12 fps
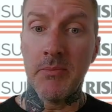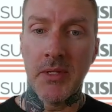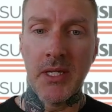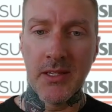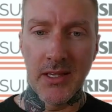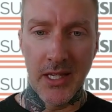
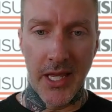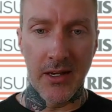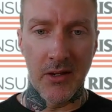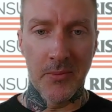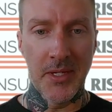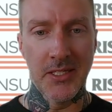me
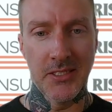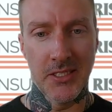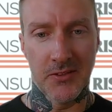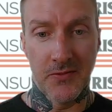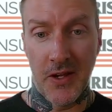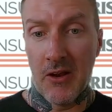later, because
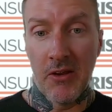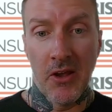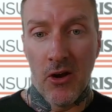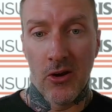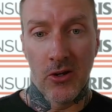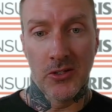it's very
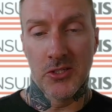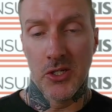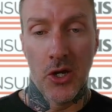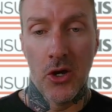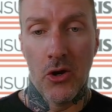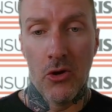hard to
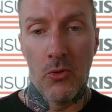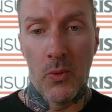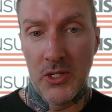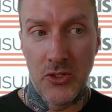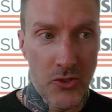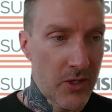know
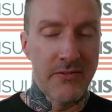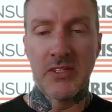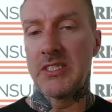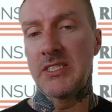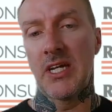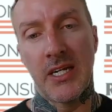when you don't have a
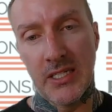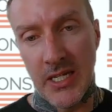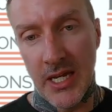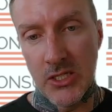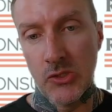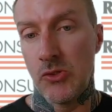design
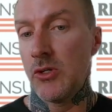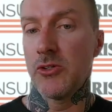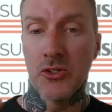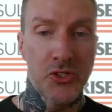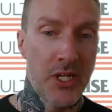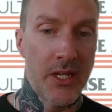yet. You don't
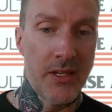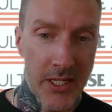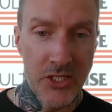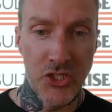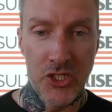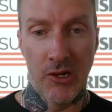understand the
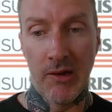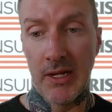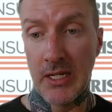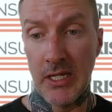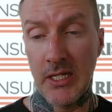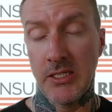engineering
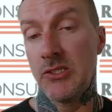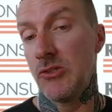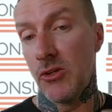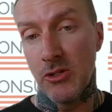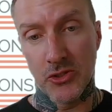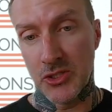needs. You
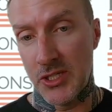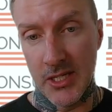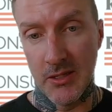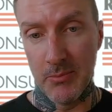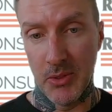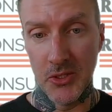don't understand
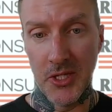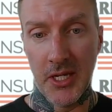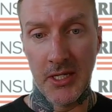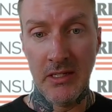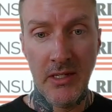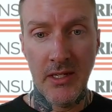the
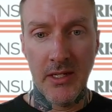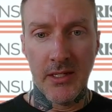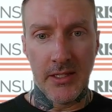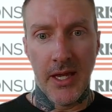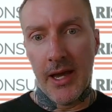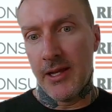building.
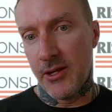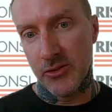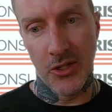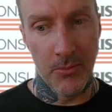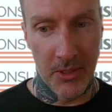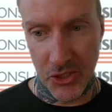Yeah, here's
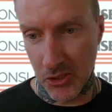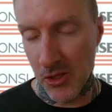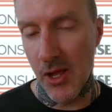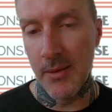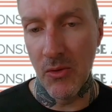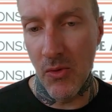how much your
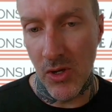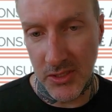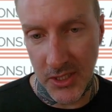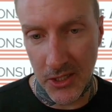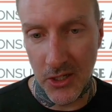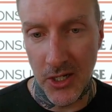climbing wall is
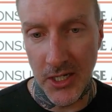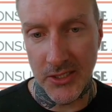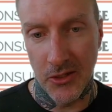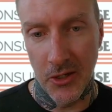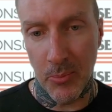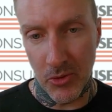going to cost
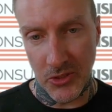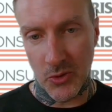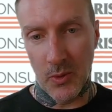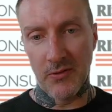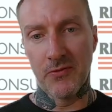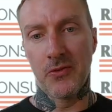on a per
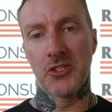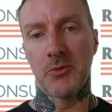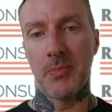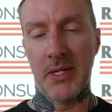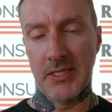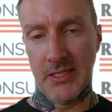square footage
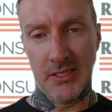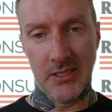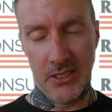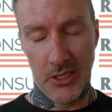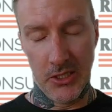basis,